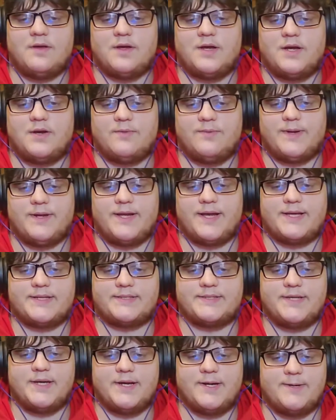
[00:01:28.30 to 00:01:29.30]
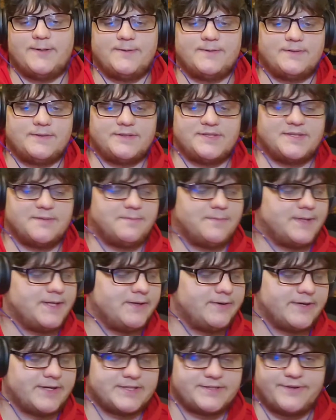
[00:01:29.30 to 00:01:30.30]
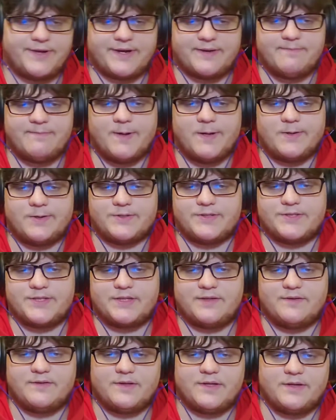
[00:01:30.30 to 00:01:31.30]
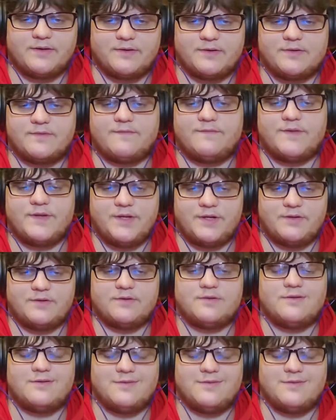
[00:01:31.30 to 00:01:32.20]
Here we guys go. Some lyrics so I can better understand the lyrics. Video.